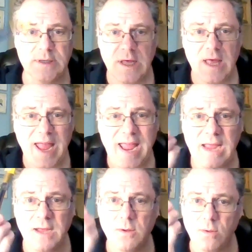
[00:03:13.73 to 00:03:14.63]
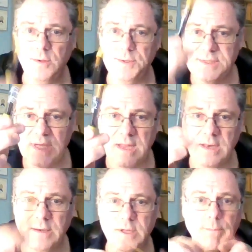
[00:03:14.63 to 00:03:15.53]
angles
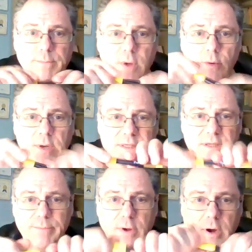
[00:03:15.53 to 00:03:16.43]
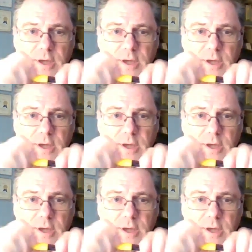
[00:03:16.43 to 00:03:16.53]
and components and parts.